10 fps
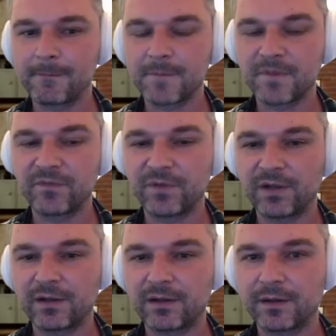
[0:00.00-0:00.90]

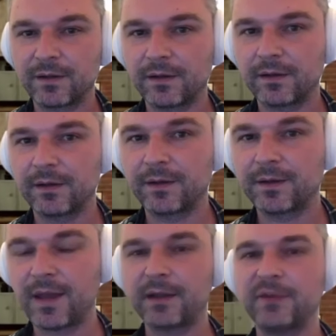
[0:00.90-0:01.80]
The
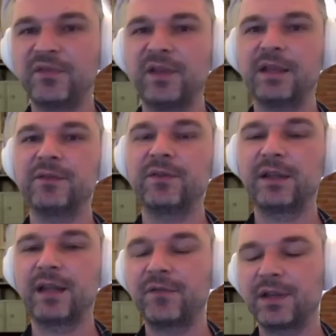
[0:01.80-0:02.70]
second thing
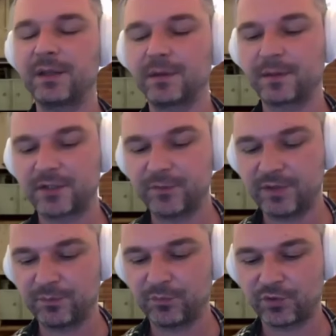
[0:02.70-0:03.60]
that I think is extremely
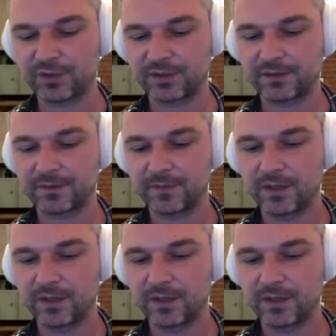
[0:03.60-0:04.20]
important,